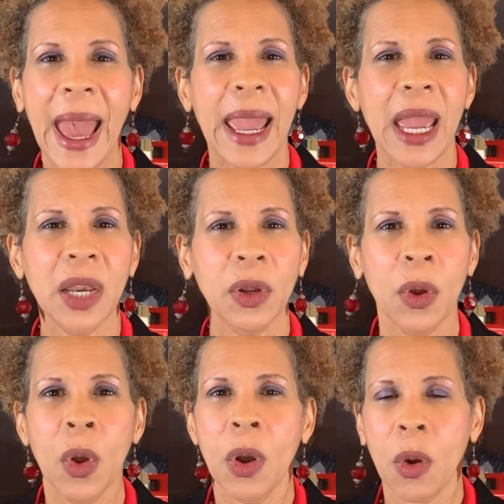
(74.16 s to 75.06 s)
And
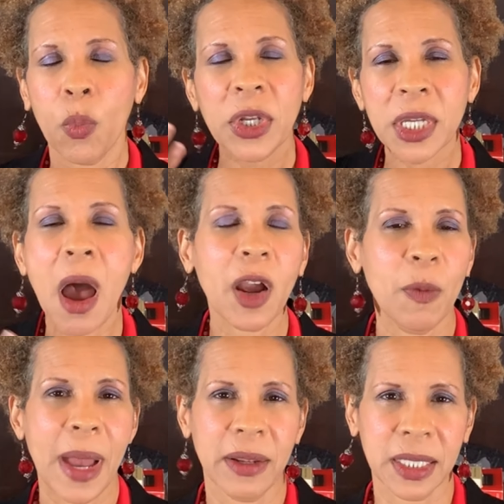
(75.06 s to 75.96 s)
we talk
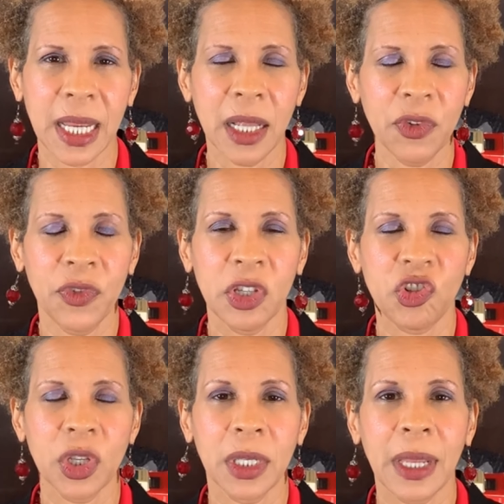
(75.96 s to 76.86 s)
about
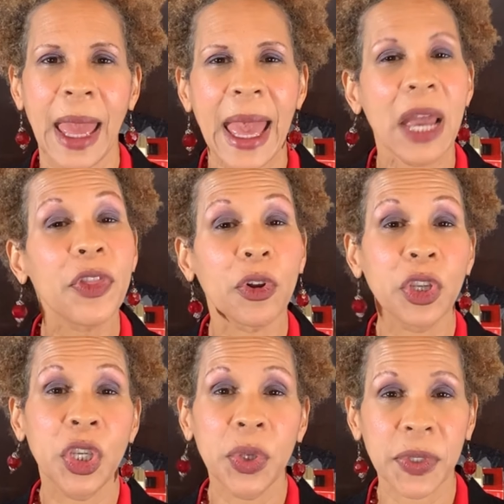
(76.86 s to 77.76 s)
television and their
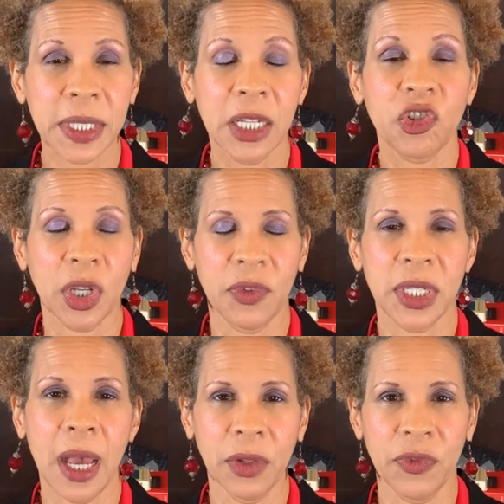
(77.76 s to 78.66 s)
usage of
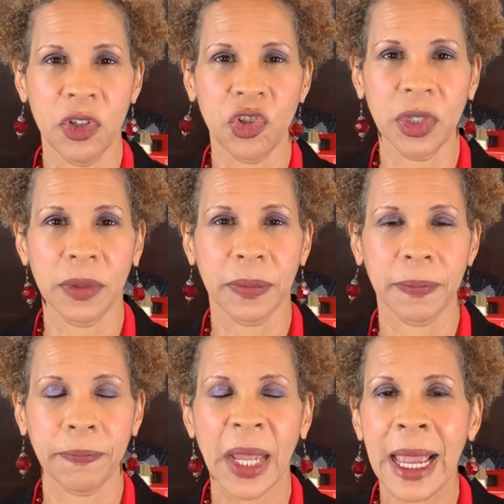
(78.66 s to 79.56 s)
television.
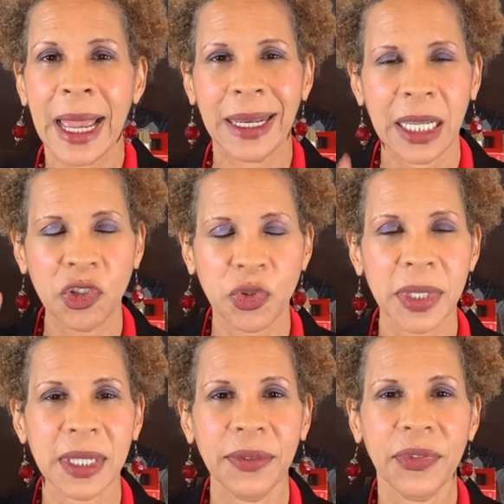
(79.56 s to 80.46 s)
An
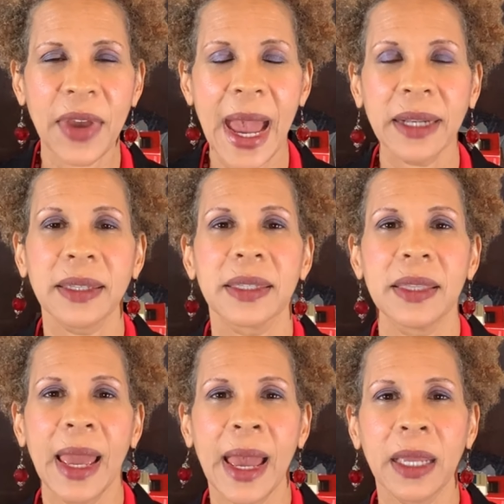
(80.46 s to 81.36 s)
interesting fact
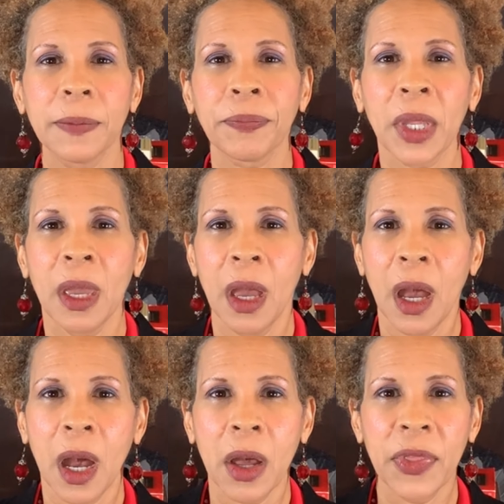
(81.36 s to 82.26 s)
is that
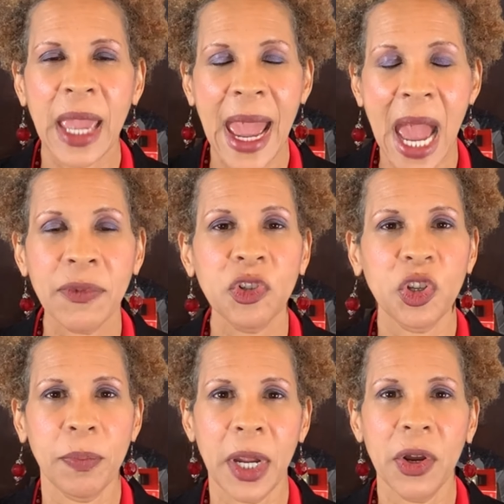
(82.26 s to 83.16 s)
the
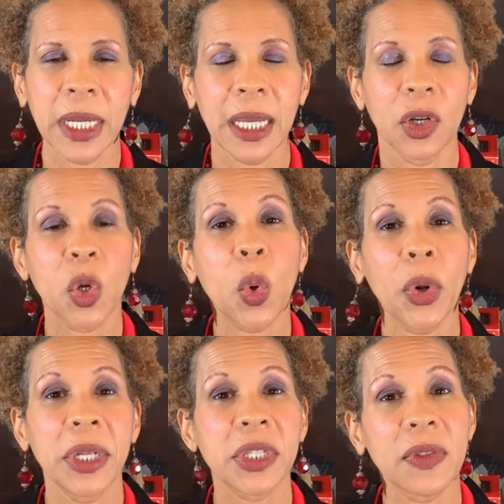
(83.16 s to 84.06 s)
average American,
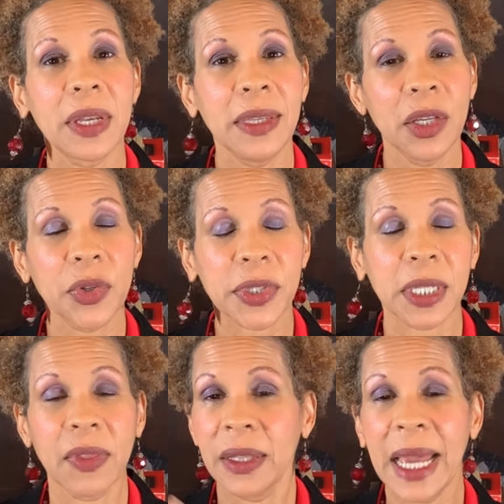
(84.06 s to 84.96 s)
according to the
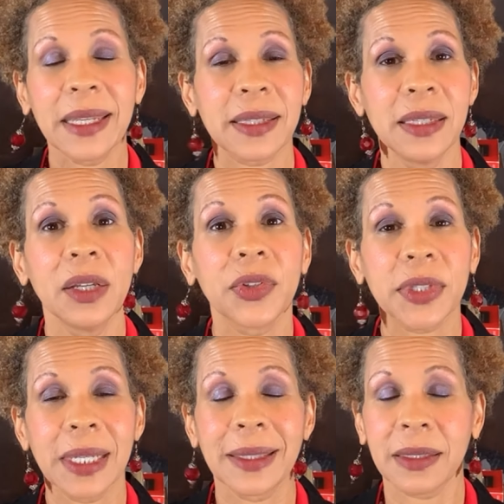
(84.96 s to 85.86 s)
latest
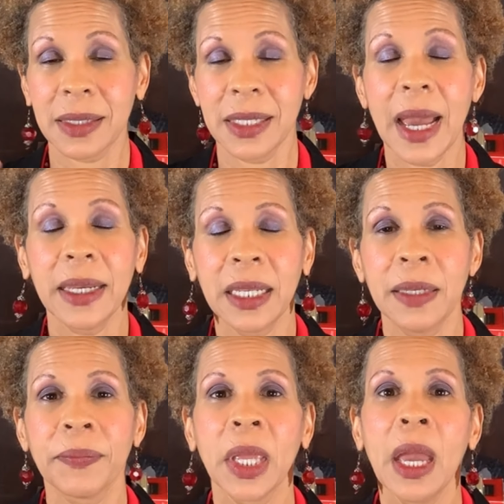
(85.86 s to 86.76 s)
Nielsen
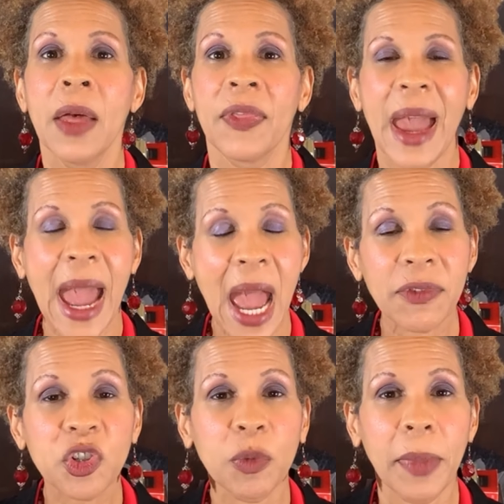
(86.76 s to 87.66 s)
Study, the
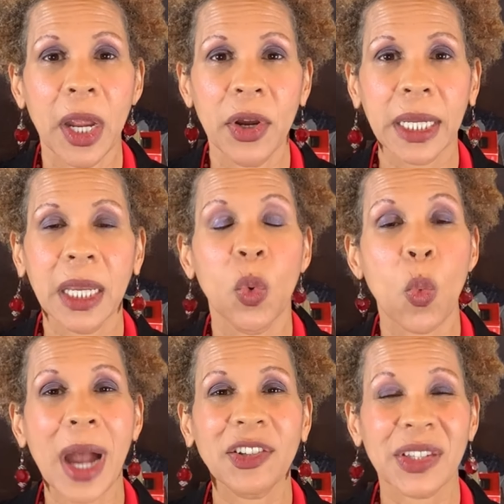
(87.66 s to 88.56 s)
average
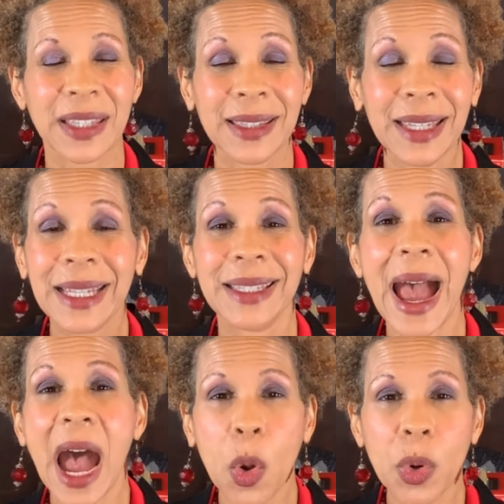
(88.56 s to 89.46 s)
American watches 6
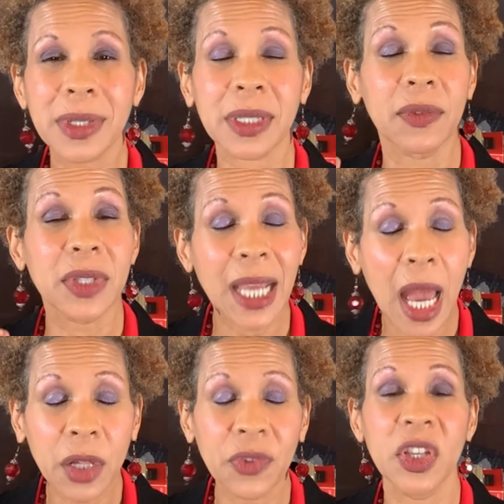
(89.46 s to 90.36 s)
hours of
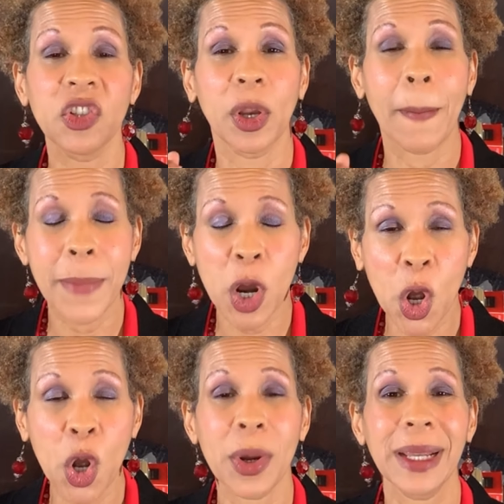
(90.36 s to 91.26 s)
television
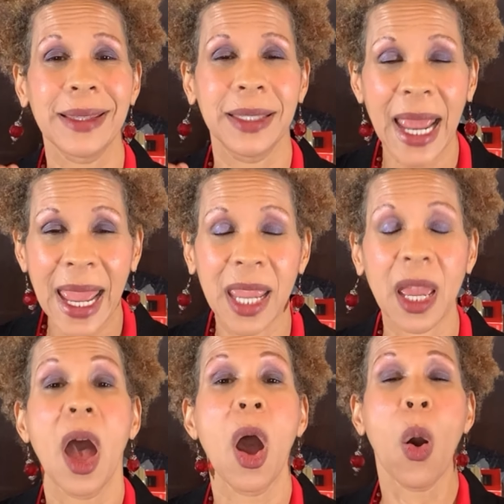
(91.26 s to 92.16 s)
per
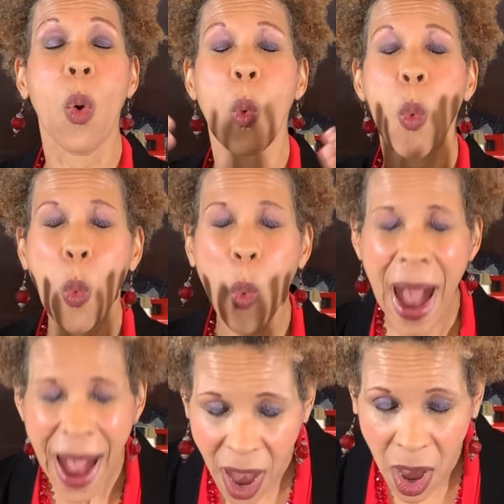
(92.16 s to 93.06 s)
day.
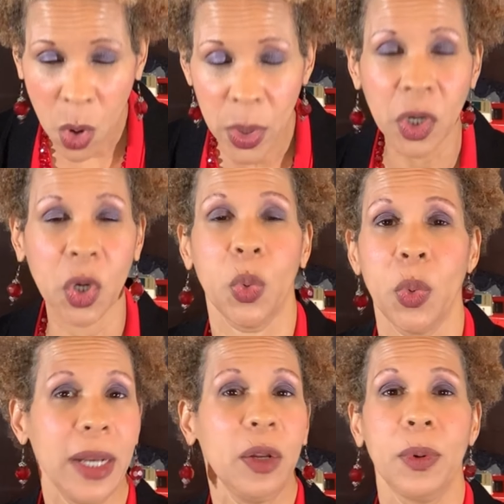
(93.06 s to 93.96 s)
Wow,
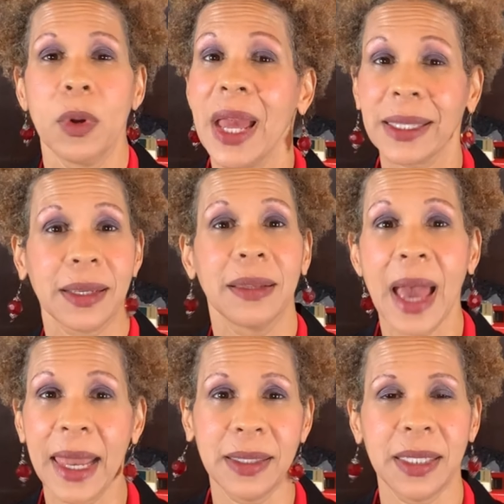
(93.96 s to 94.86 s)
incredible. That's a
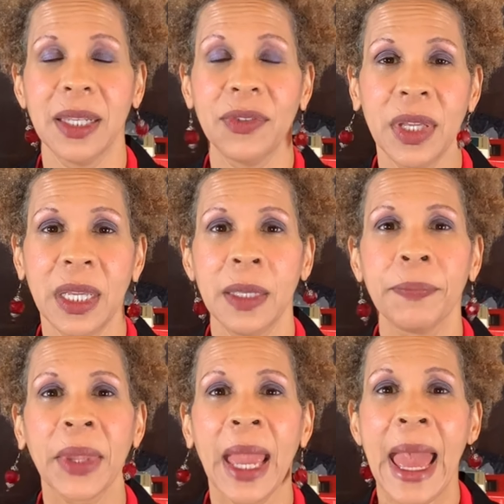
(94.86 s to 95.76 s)
lot of
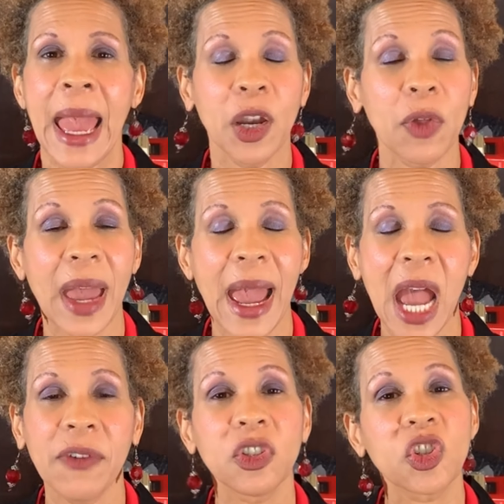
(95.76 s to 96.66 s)
TV. And on the
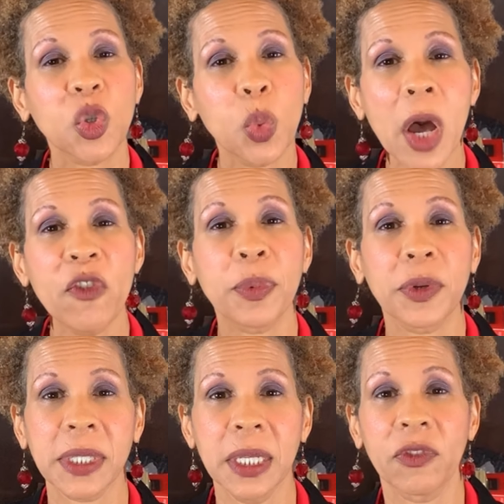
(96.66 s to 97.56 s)
average,
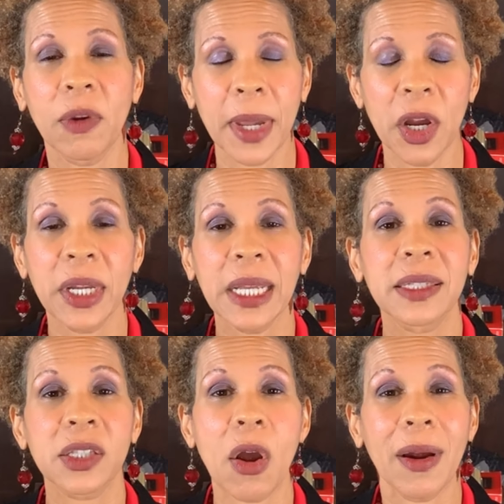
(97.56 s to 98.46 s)
12% of
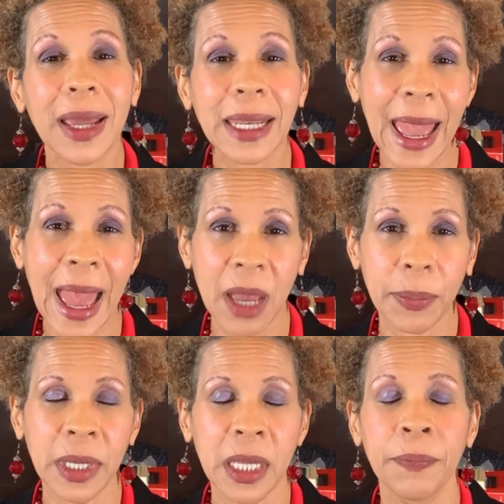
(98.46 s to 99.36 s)
Americans are
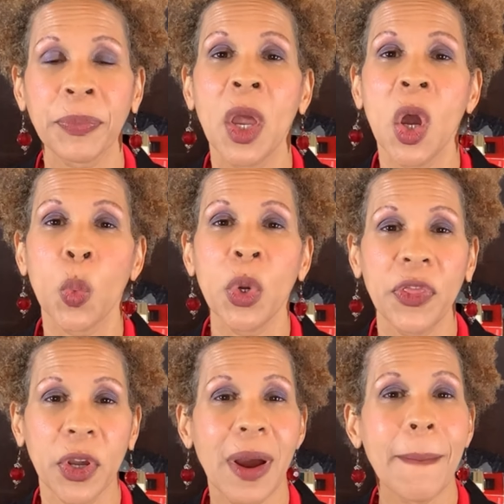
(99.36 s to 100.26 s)
unhappy
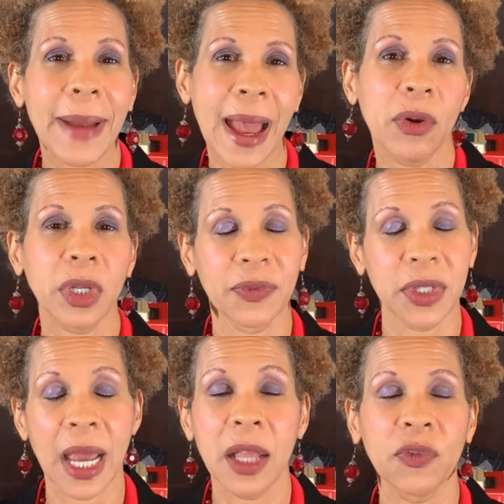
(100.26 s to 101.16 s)
with their amount
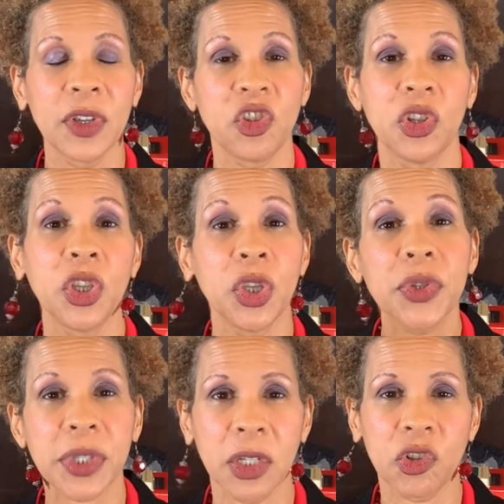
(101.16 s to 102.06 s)
of television
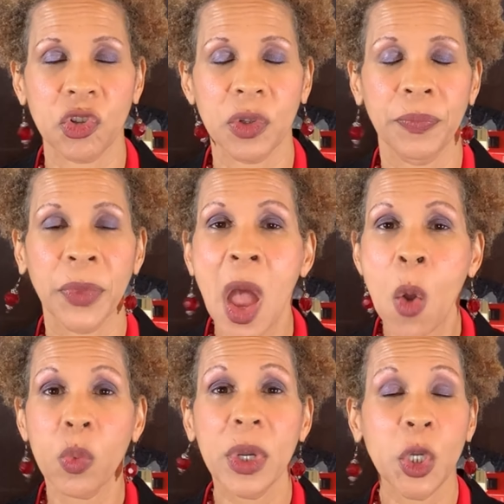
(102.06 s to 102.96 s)
usage.
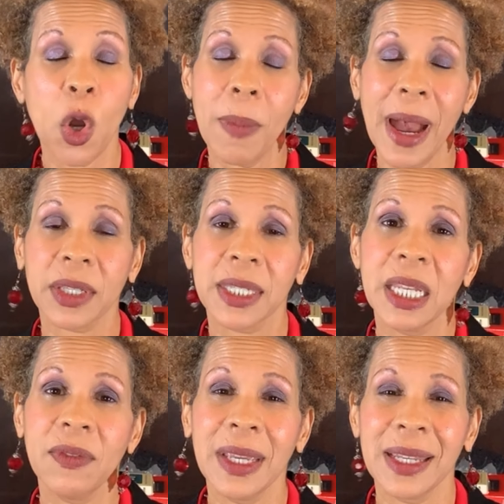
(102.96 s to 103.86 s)
What we know about
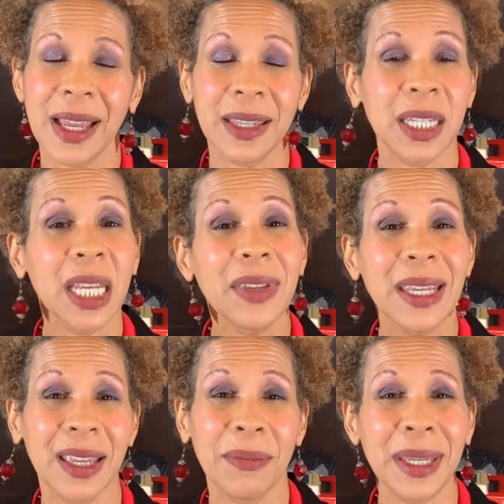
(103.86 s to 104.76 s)
TV is that
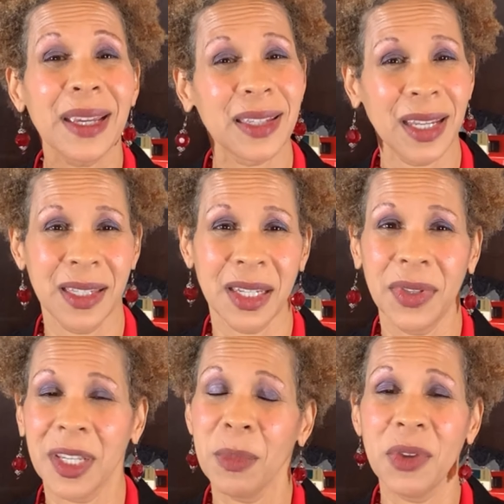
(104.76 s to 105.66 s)
TV can be
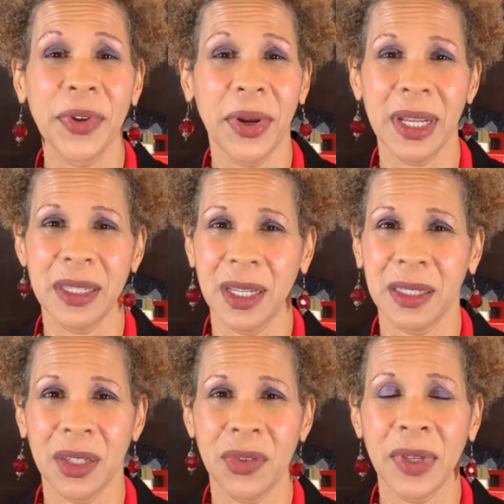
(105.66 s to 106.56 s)
addictive. It can be very
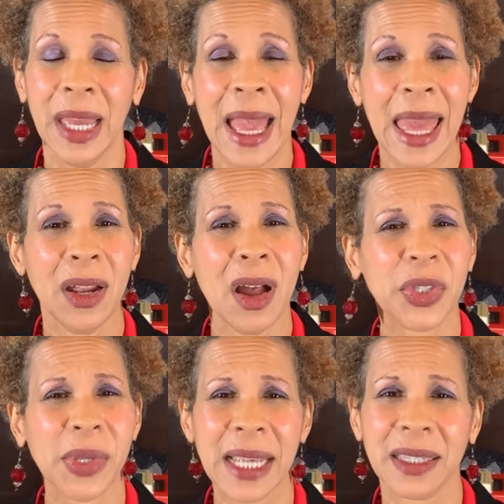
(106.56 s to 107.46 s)
addictive. And it
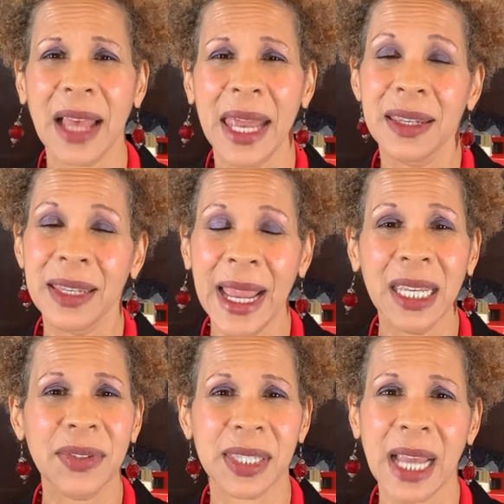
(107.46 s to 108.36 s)
also has a lot of
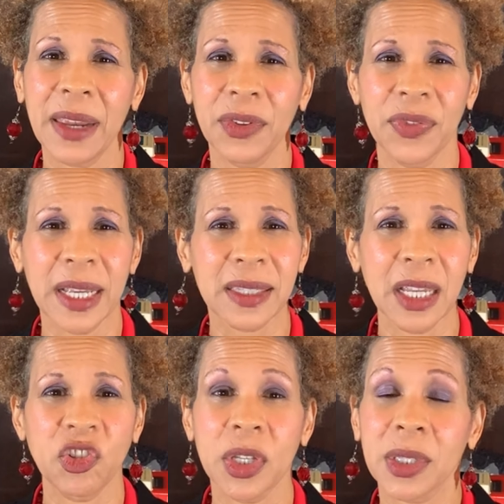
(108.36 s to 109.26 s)
negative side effects
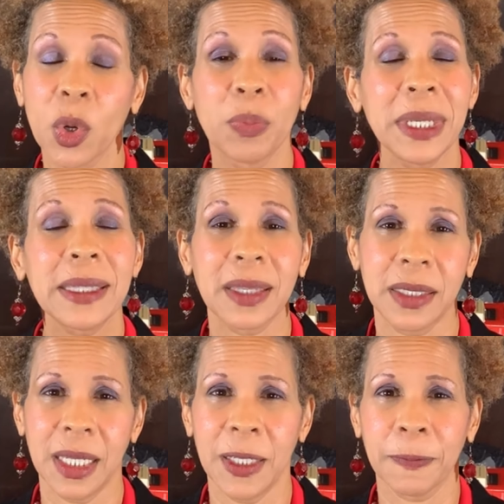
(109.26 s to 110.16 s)
such as
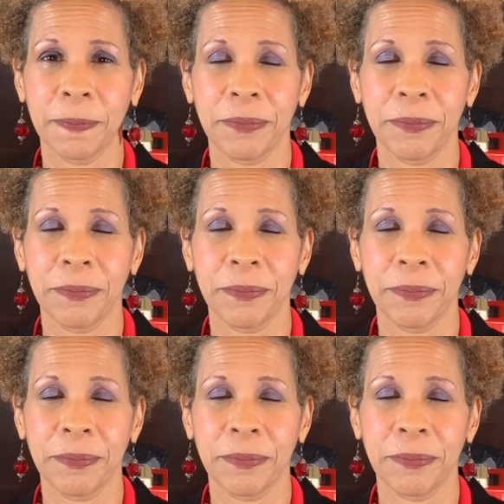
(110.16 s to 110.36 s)
obesity,